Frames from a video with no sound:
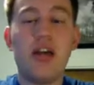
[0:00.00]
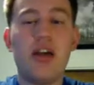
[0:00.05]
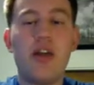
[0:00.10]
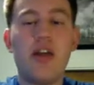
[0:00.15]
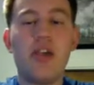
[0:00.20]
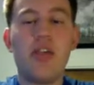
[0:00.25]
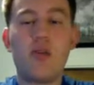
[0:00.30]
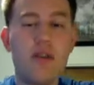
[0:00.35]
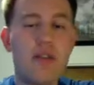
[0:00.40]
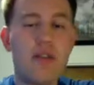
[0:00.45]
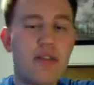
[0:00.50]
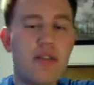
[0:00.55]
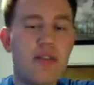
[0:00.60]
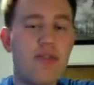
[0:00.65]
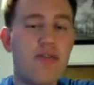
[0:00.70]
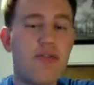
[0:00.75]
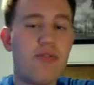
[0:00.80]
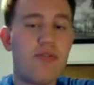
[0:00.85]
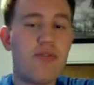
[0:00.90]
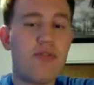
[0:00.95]
The
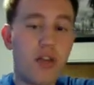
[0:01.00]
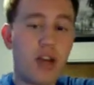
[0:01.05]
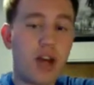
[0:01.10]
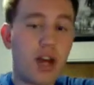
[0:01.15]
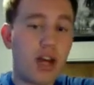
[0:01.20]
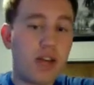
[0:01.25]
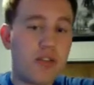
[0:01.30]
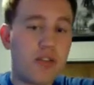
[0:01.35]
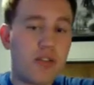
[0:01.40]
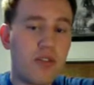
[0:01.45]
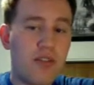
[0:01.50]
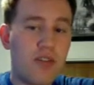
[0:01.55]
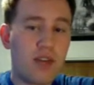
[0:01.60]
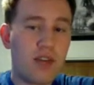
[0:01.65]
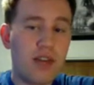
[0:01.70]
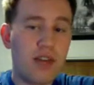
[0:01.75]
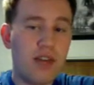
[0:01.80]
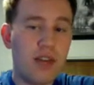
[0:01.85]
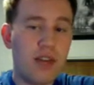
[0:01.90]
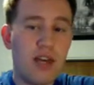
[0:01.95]
reason for the
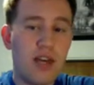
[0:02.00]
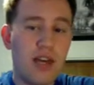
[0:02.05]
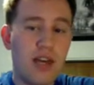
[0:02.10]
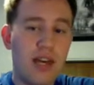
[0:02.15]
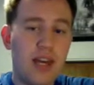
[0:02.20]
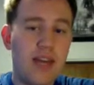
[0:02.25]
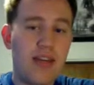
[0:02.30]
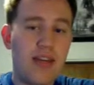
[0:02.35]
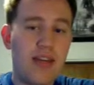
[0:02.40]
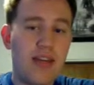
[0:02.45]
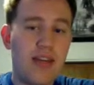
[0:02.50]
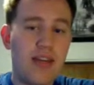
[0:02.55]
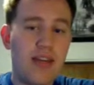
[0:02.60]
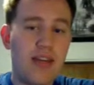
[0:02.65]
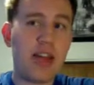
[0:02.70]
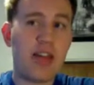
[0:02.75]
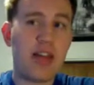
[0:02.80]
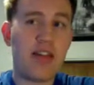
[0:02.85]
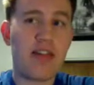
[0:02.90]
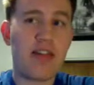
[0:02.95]
controversy is that
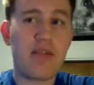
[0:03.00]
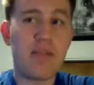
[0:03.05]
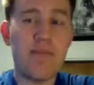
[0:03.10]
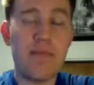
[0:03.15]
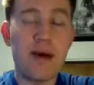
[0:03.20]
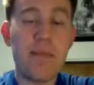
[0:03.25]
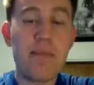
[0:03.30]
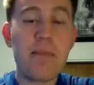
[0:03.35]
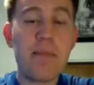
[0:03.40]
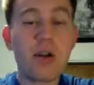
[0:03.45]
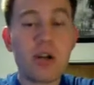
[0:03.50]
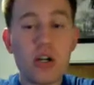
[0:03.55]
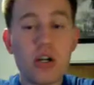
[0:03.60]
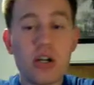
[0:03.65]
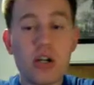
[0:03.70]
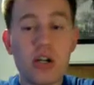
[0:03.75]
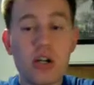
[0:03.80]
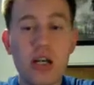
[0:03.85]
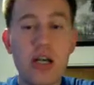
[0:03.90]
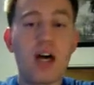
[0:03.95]
it is a member
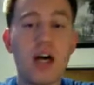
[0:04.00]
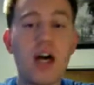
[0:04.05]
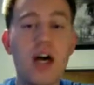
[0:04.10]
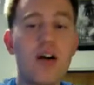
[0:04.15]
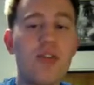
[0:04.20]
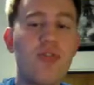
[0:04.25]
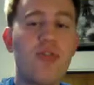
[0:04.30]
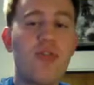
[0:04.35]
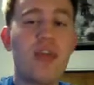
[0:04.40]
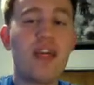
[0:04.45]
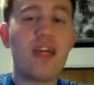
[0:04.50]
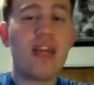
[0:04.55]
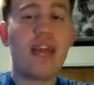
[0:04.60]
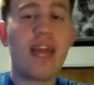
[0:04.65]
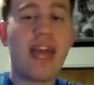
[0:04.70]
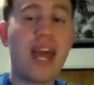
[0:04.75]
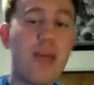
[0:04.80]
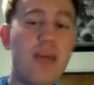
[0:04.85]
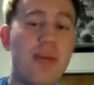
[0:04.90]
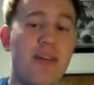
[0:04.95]
of the
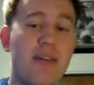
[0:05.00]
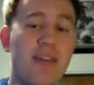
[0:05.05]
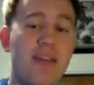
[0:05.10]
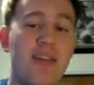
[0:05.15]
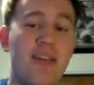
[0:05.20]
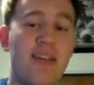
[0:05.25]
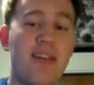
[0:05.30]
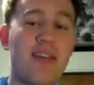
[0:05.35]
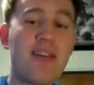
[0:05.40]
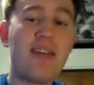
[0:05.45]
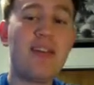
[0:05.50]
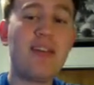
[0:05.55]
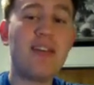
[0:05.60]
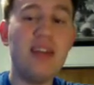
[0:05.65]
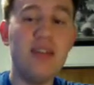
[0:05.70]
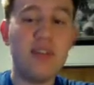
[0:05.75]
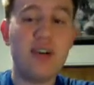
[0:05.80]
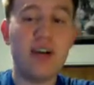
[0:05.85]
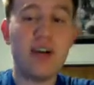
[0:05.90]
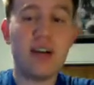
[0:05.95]
cannabis
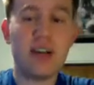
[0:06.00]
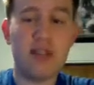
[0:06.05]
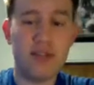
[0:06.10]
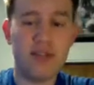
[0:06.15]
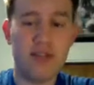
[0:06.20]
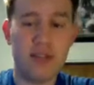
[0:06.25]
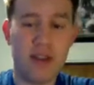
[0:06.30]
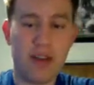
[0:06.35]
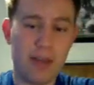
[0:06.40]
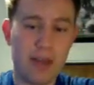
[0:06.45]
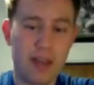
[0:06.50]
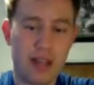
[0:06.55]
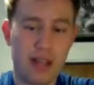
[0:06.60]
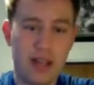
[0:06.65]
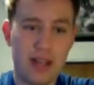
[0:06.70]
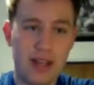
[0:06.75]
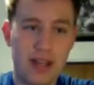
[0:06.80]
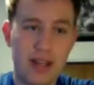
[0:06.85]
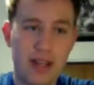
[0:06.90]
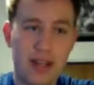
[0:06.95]
sativa family.
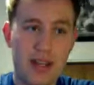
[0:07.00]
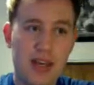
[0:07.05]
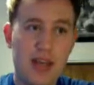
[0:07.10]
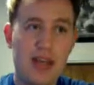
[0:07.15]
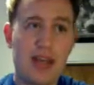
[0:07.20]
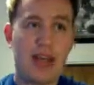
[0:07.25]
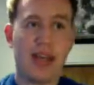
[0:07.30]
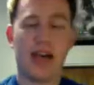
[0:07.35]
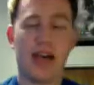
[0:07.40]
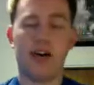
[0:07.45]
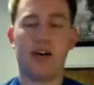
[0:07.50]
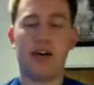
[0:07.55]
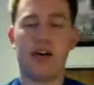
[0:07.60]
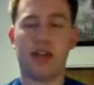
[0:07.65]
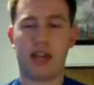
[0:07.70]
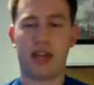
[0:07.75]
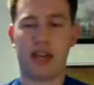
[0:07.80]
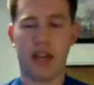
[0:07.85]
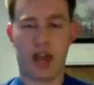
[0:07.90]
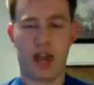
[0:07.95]
Now,
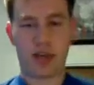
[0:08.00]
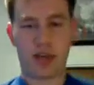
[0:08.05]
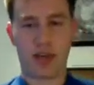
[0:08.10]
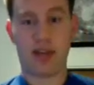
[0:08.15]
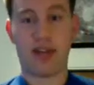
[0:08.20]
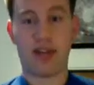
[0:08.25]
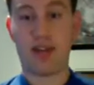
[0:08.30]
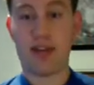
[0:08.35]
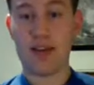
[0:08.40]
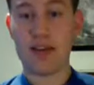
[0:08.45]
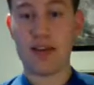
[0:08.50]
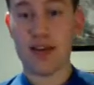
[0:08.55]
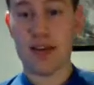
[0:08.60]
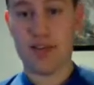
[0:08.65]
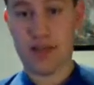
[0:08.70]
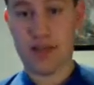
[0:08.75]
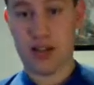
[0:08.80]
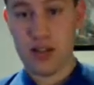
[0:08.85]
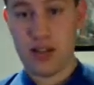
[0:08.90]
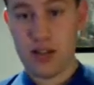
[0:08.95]
cannabis
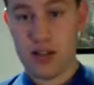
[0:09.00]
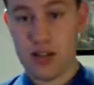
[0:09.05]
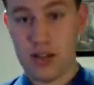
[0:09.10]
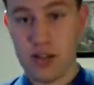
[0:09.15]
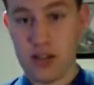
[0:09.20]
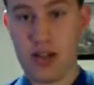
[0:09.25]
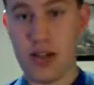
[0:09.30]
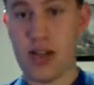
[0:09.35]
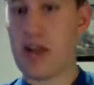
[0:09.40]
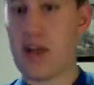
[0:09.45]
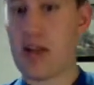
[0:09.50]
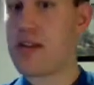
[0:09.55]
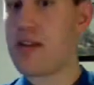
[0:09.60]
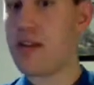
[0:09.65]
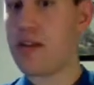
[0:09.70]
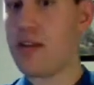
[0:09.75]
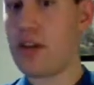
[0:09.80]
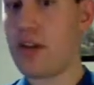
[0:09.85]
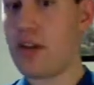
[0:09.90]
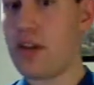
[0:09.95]
sativa, not
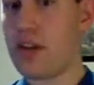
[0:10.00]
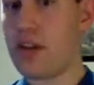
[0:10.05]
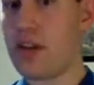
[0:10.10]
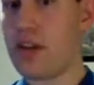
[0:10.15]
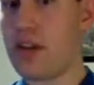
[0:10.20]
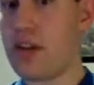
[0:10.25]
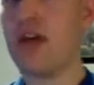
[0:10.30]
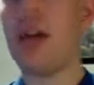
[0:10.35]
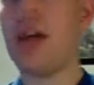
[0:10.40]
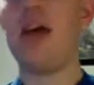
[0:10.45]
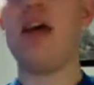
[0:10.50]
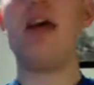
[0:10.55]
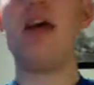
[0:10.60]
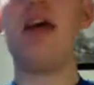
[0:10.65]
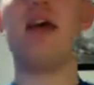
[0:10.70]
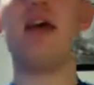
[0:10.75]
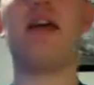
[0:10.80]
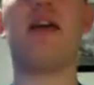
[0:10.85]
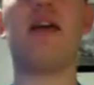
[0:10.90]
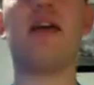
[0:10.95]
stevia,
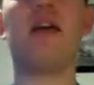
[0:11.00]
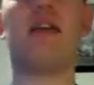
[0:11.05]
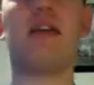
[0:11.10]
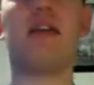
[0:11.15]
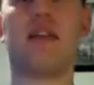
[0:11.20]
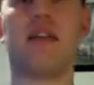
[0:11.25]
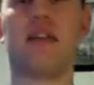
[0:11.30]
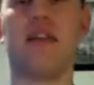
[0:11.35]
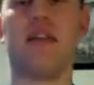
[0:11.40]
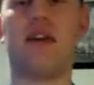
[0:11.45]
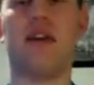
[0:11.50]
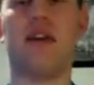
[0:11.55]
is